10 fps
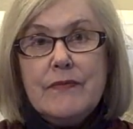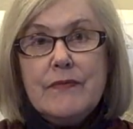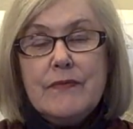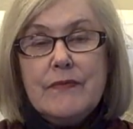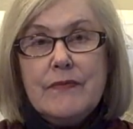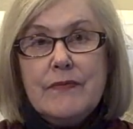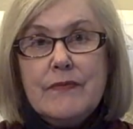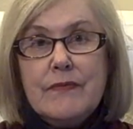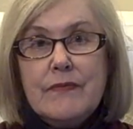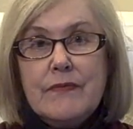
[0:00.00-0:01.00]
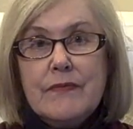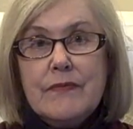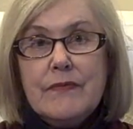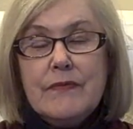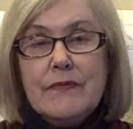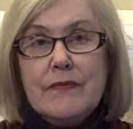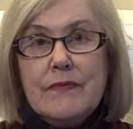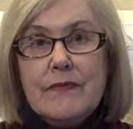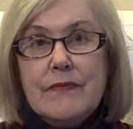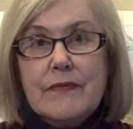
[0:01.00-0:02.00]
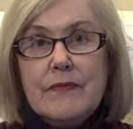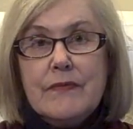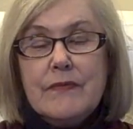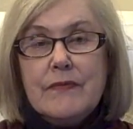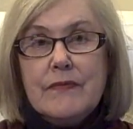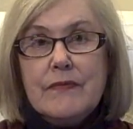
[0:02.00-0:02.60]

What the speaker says: No one is speaking in this clip.